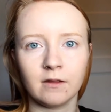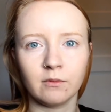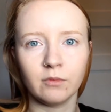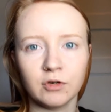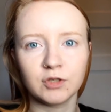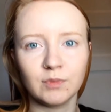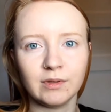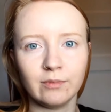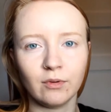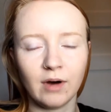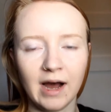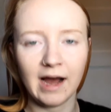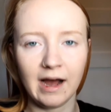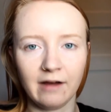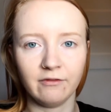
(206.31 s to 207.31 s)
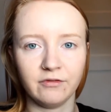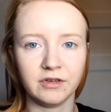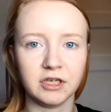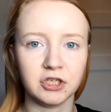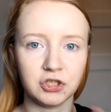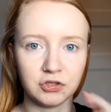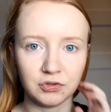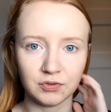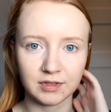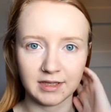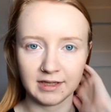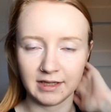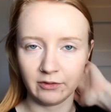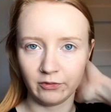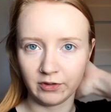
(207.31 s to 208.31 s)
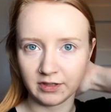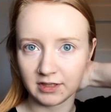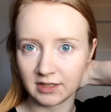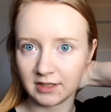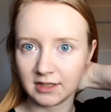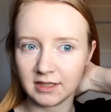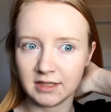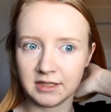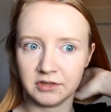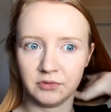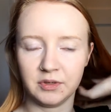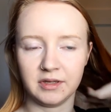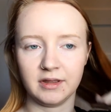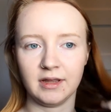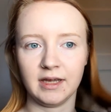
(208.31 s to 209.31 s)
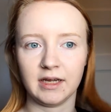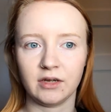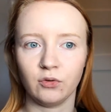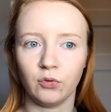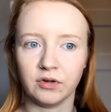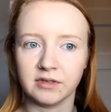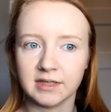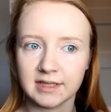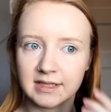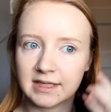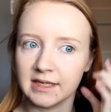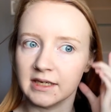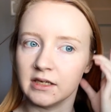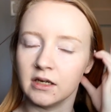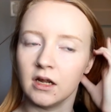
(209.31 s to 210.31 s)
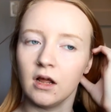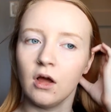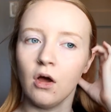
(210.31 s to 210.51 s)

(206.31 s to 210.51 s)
most people have issues that they want to deal with, like oily skin,